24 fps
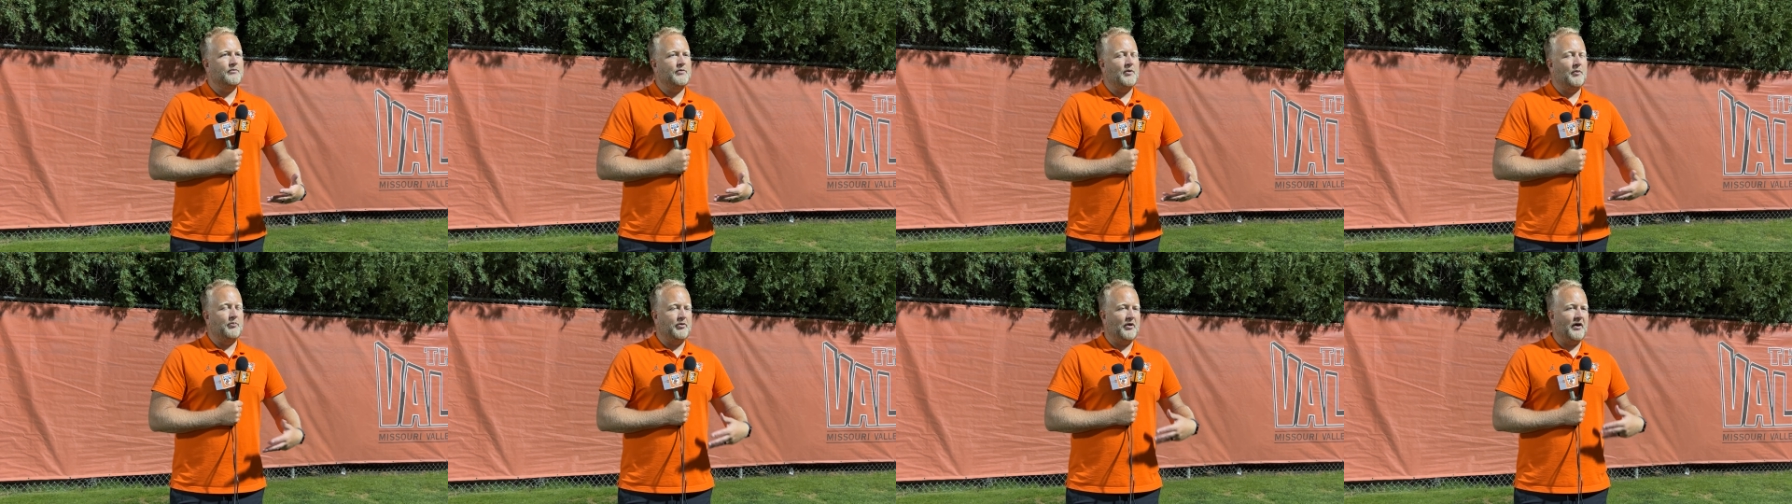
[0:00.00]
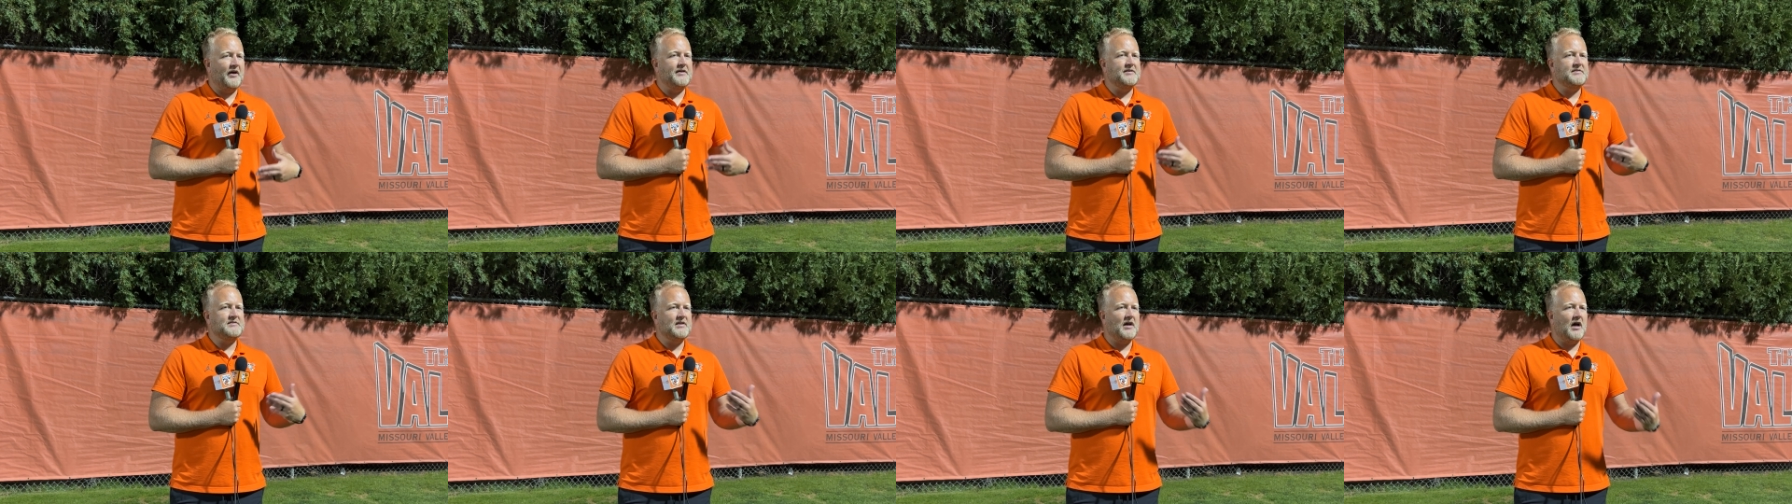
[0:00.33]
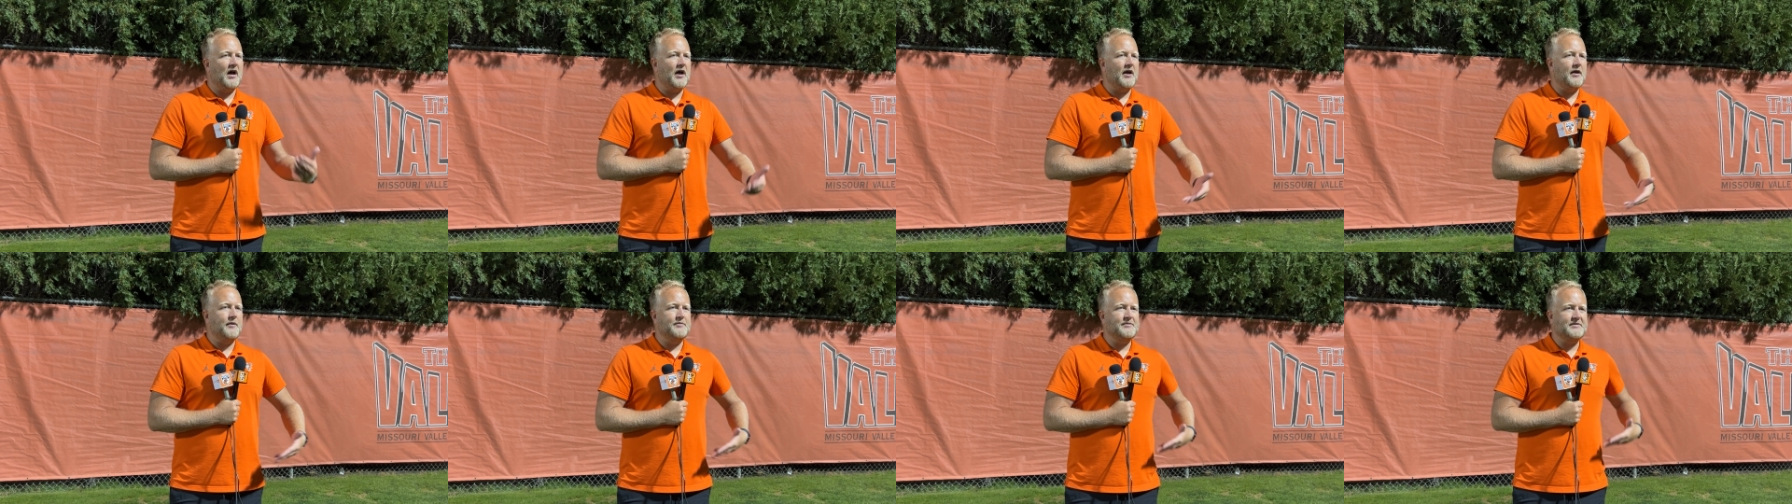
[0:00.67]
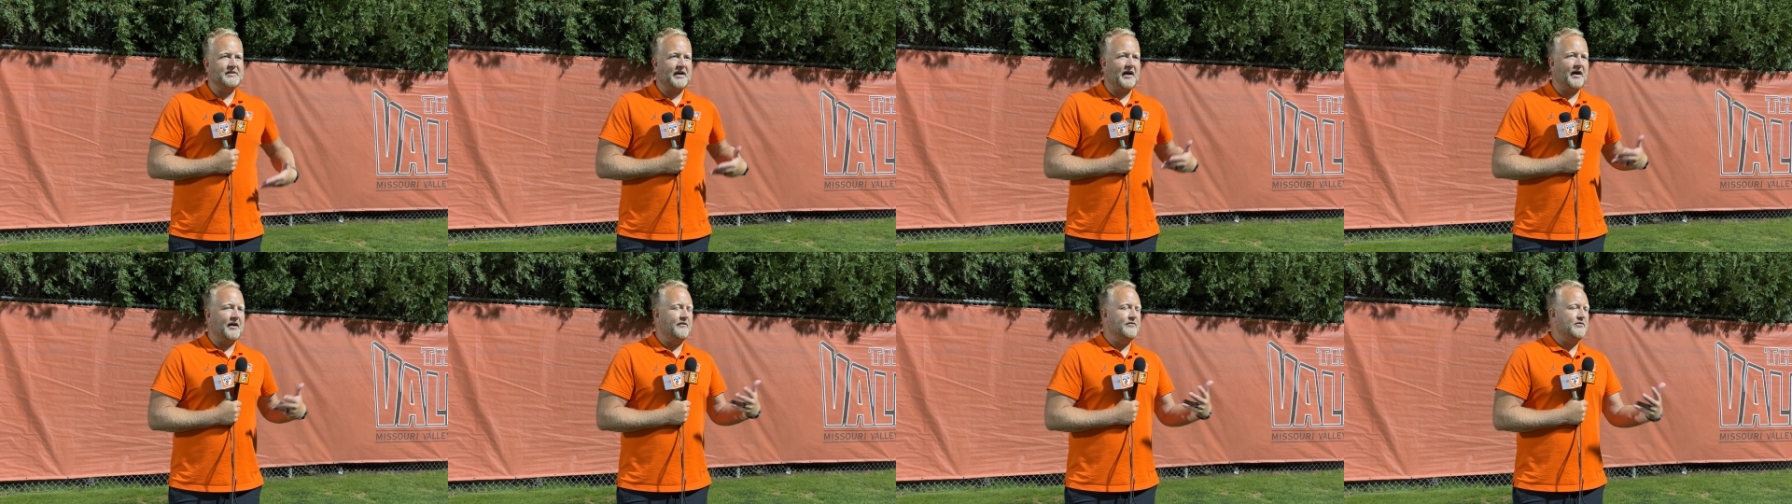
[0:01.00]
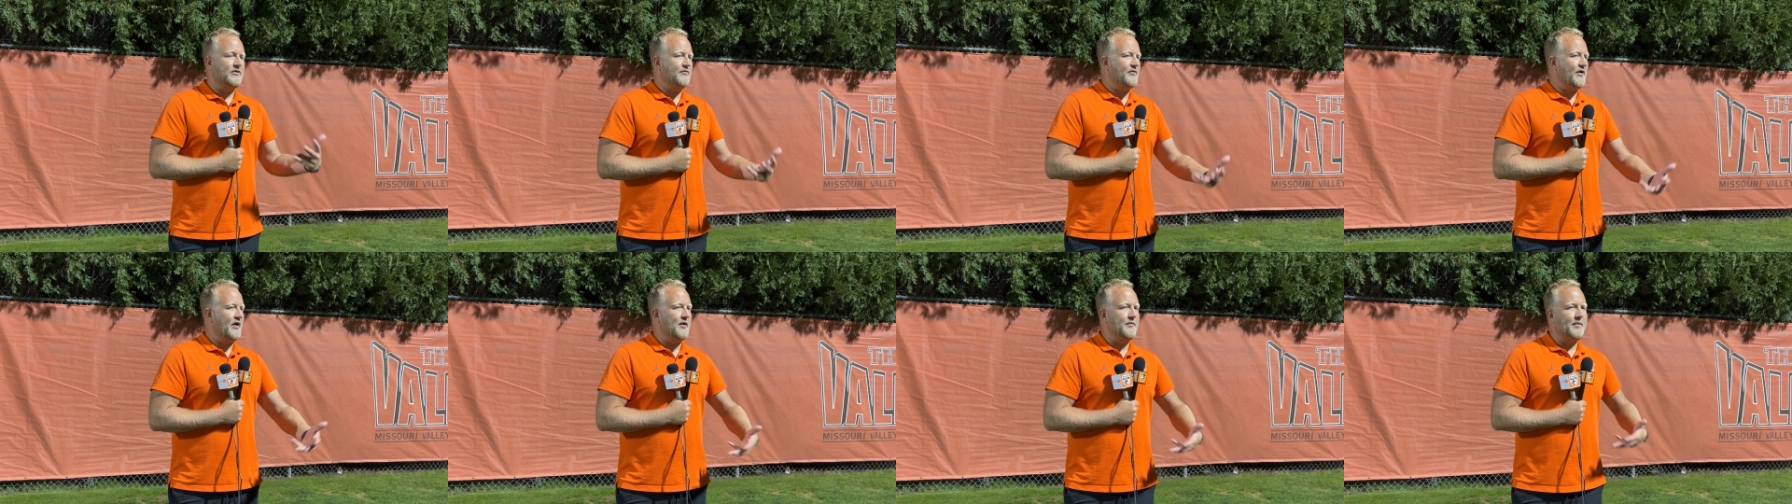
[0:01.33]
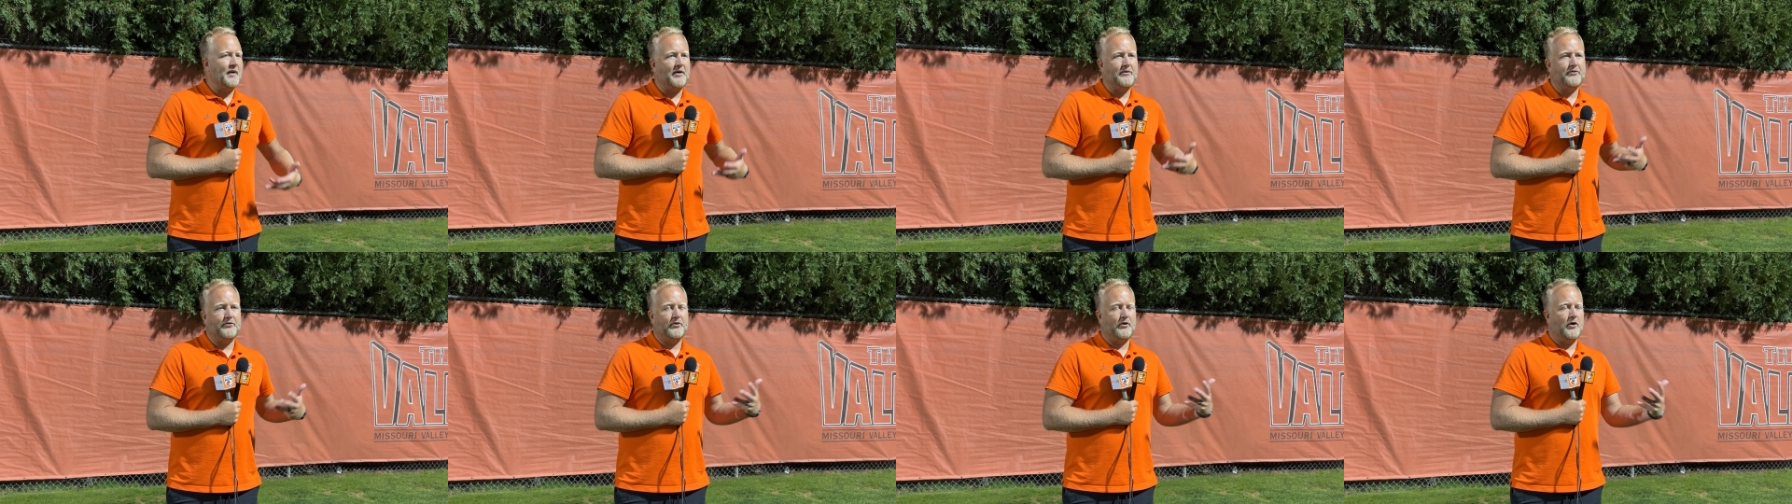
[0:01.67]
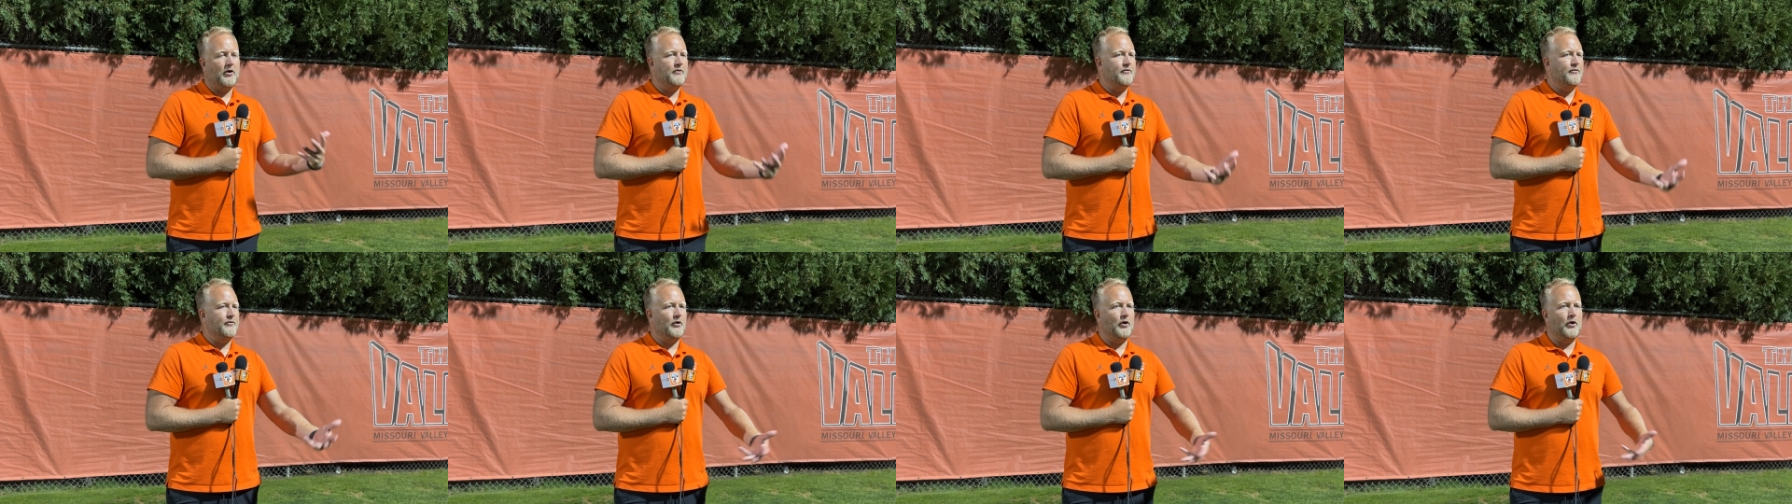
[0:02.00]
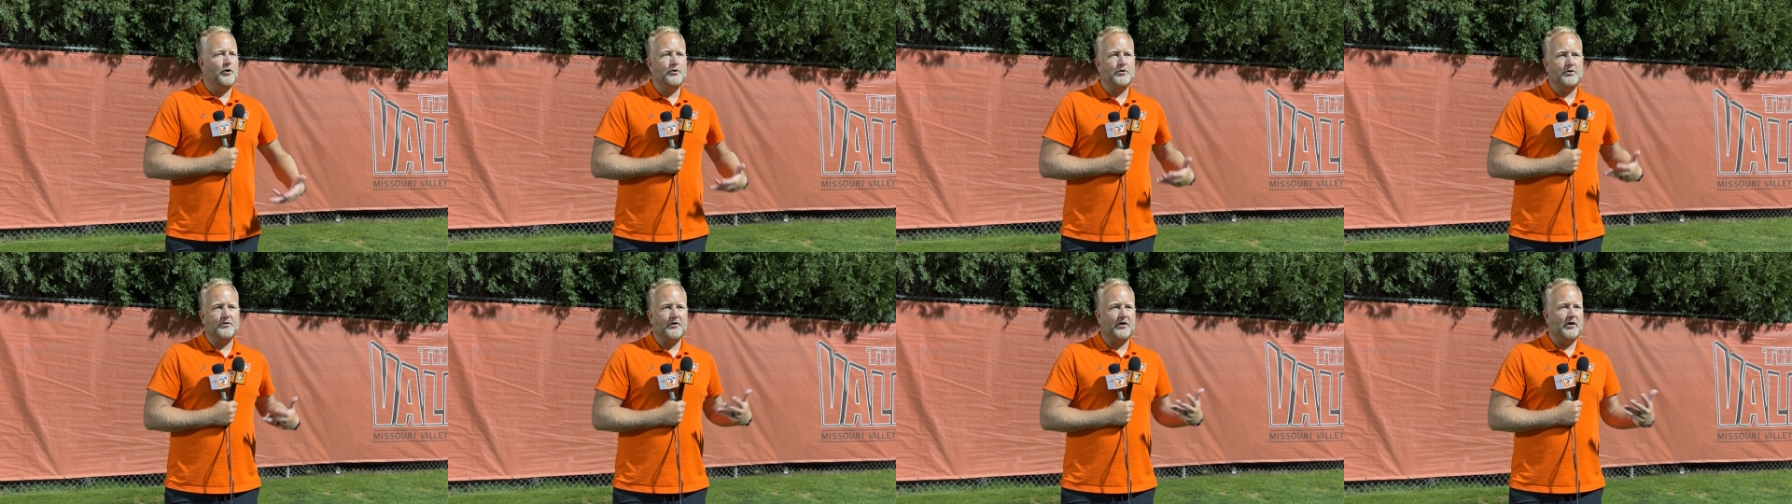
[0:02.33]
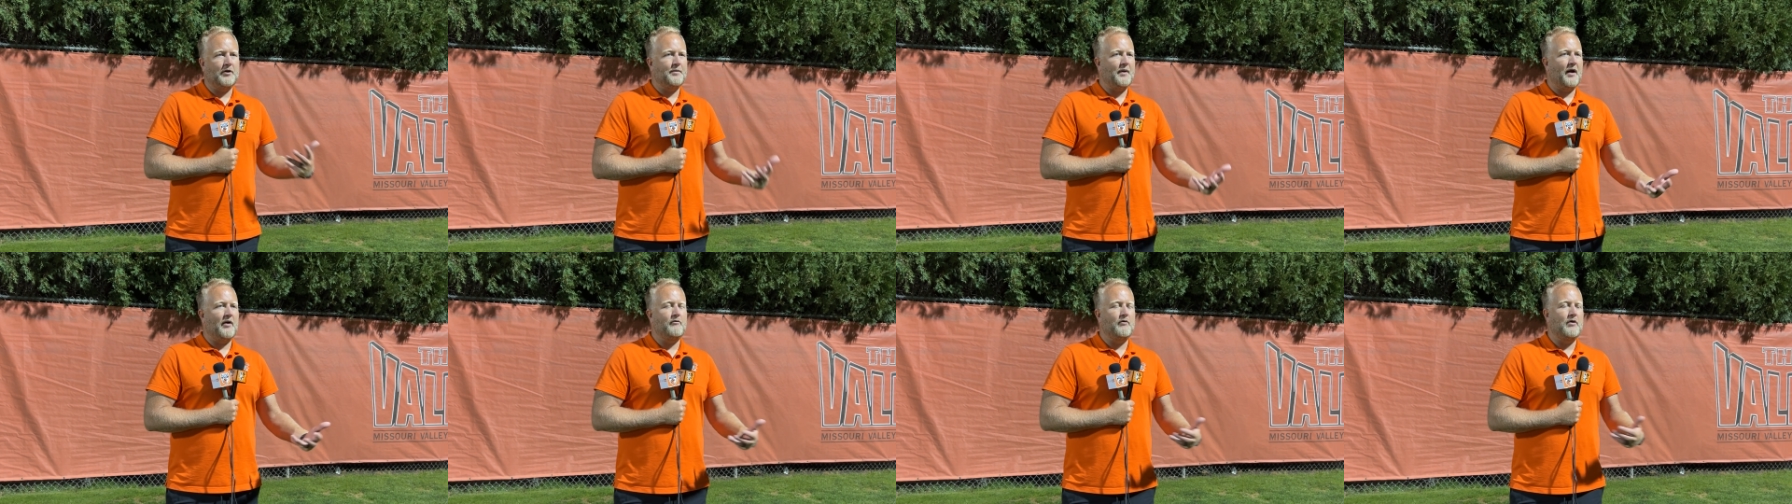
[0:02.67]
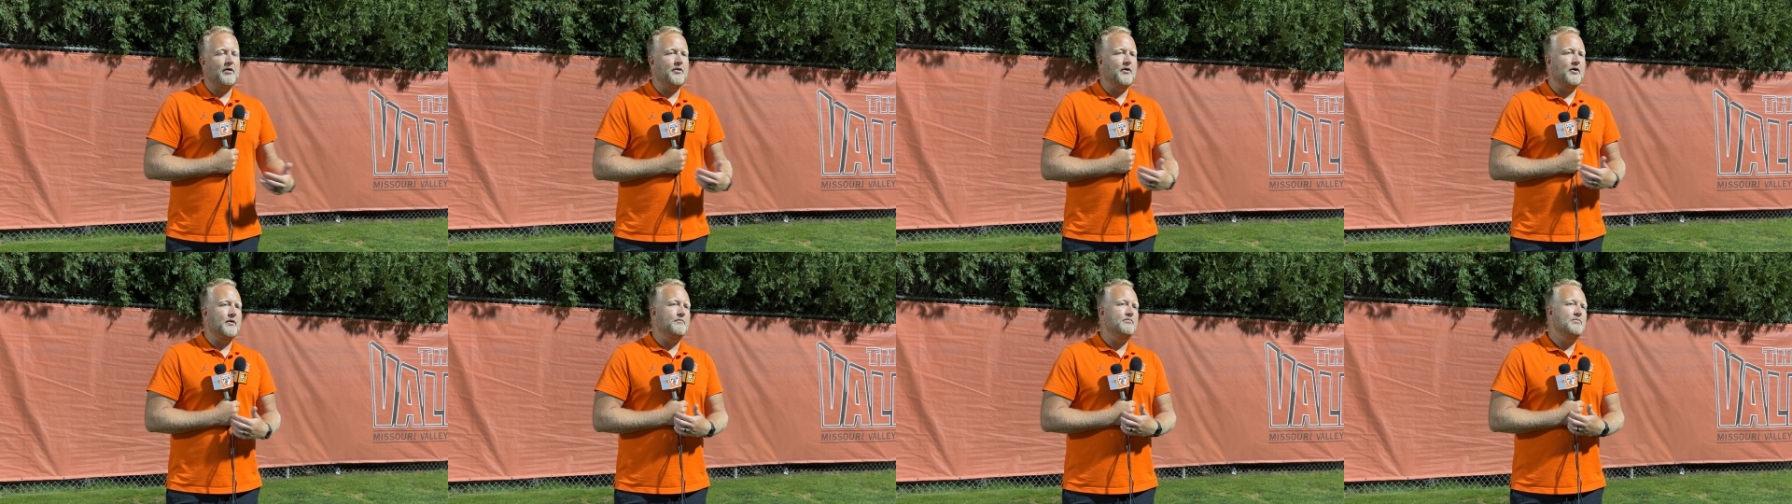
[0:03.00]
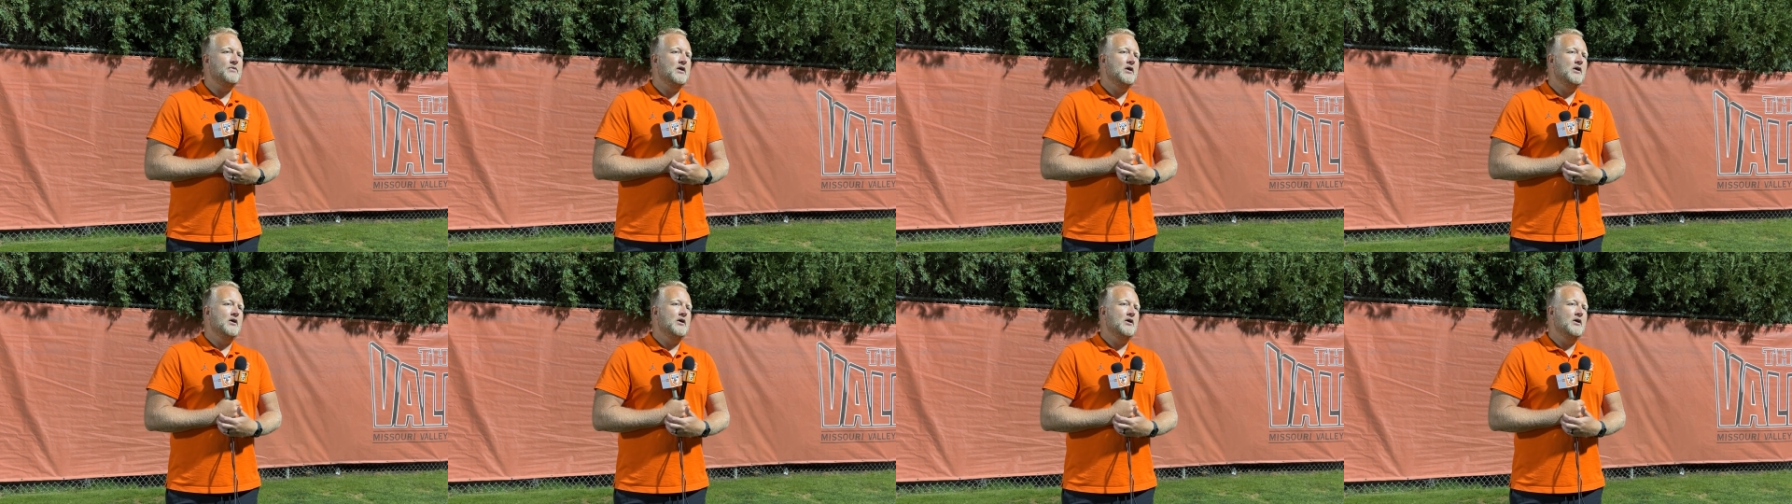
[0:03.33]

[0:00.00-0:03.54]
the players time to kind of develop that flow, develop that rhythm.